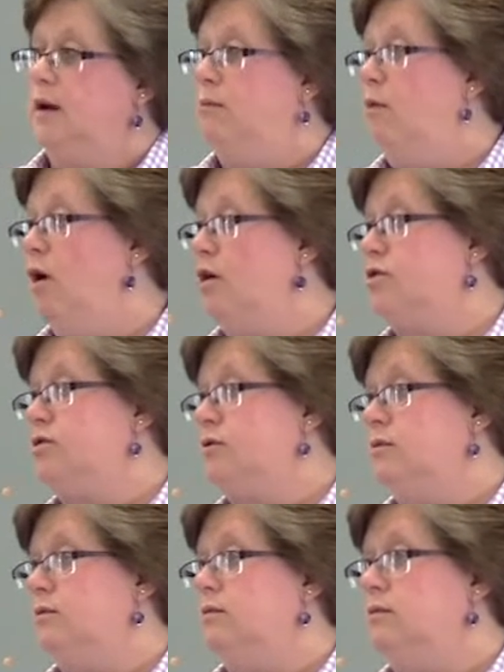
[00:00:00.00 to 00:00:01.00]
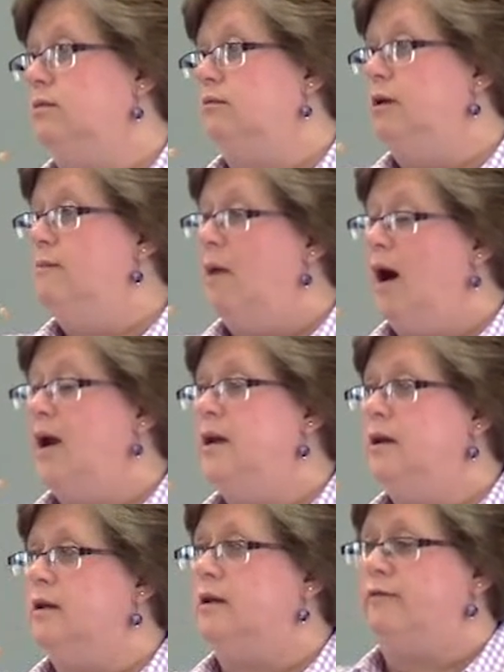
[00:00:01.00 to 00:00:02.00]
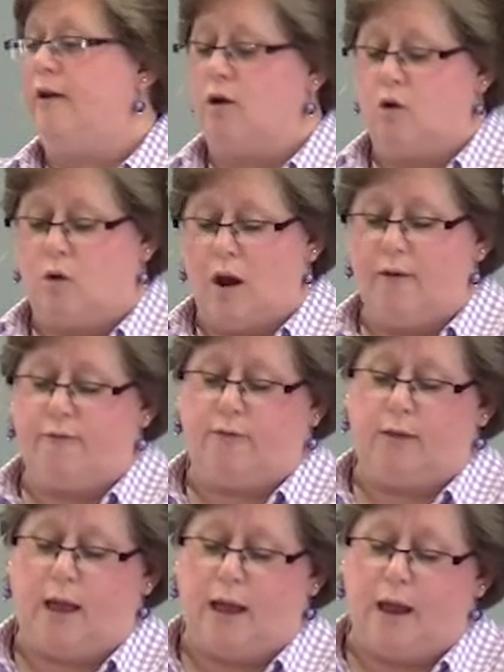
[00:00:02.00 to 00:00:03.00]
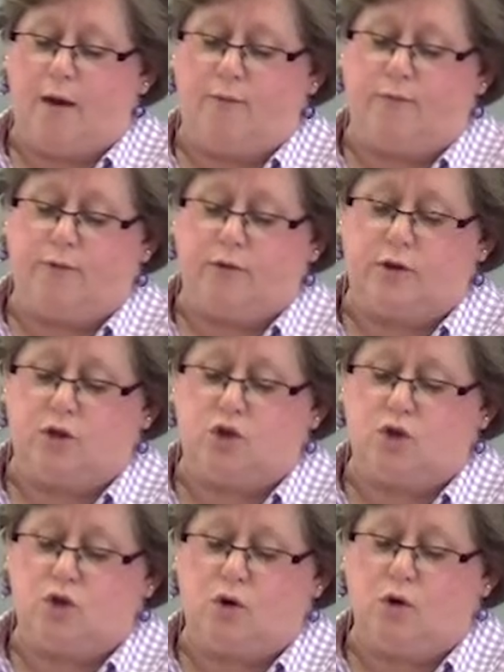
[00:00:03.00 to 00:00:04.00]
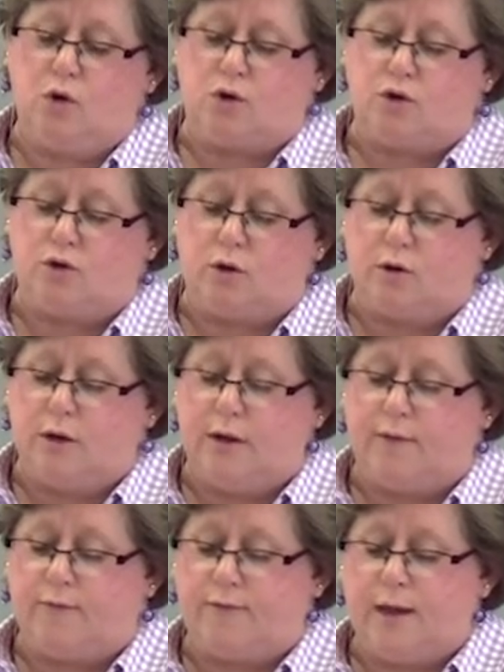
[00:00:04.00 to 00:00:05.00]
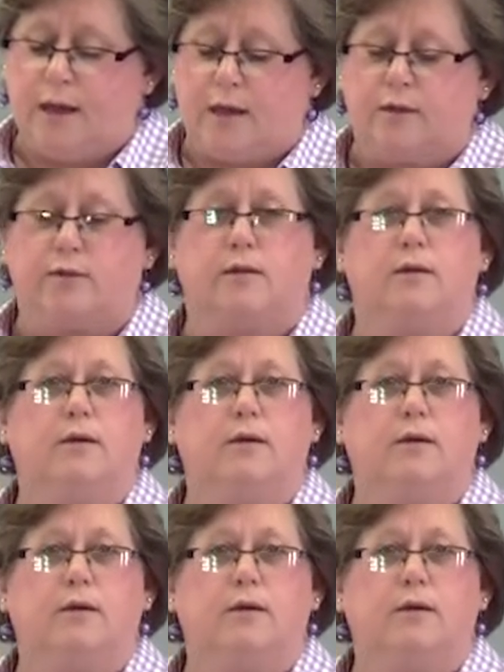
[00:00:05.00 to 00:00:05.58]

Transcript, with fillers: I'm also reminded of how grateful I am for this church journey of faith,